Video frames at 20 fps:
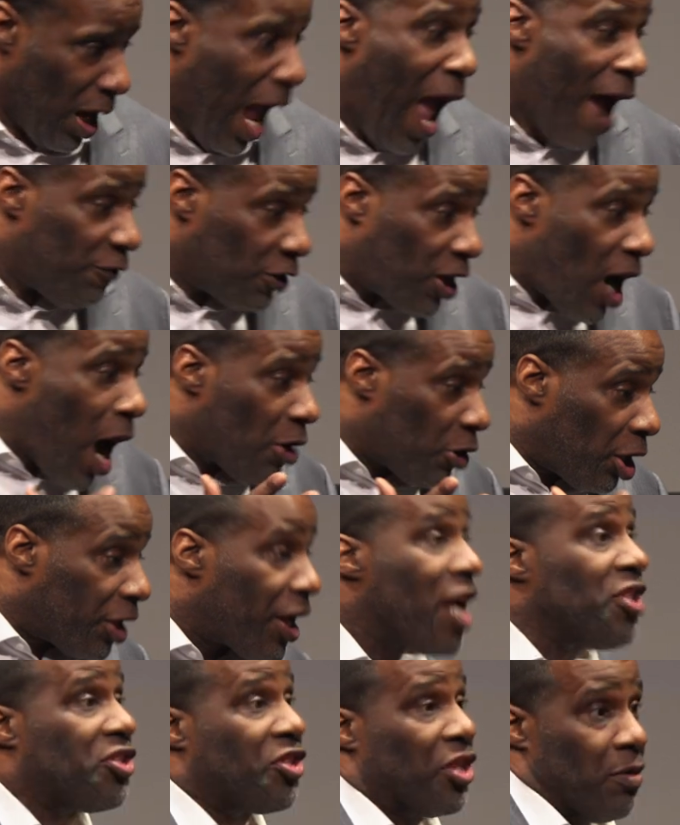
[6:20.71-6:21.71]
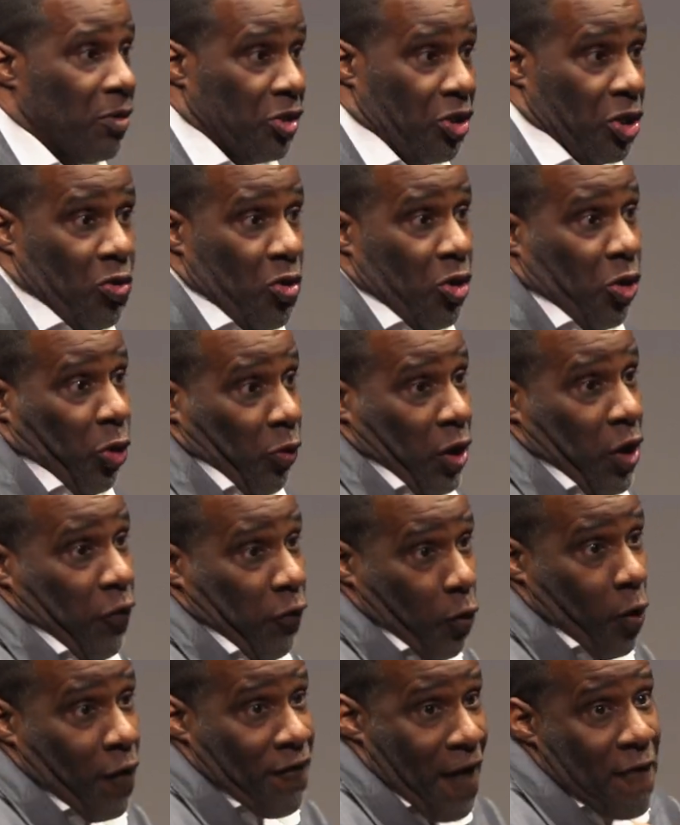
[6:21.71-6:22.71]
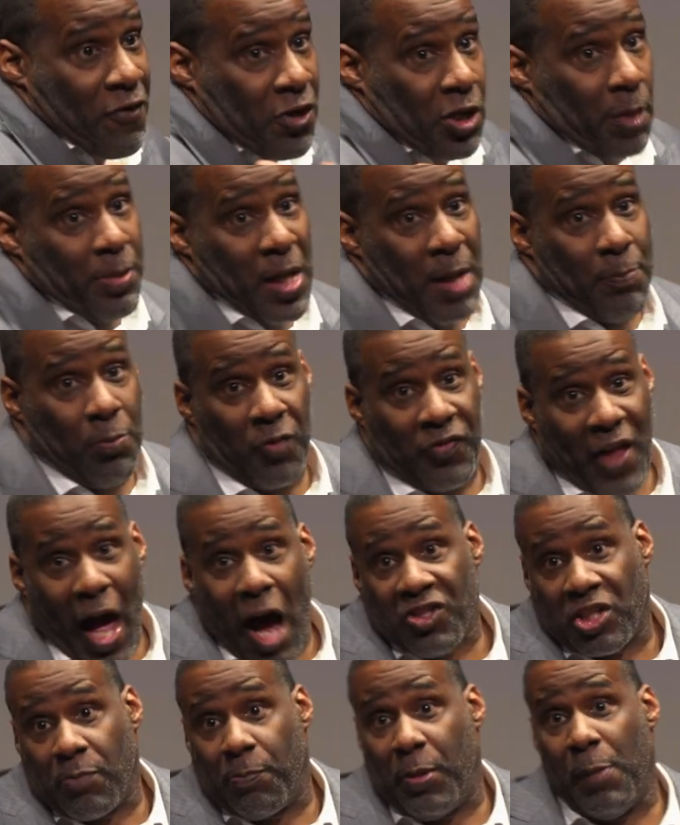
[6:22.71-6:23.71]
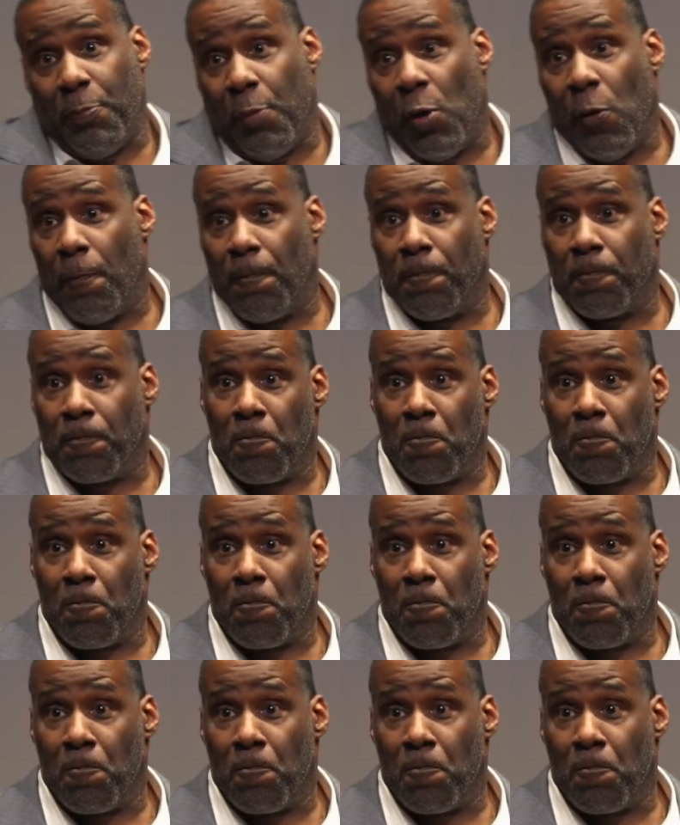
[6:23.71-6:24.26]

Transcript: I have a congregation, 2 or 3, 4, 500 people, 1,000 people.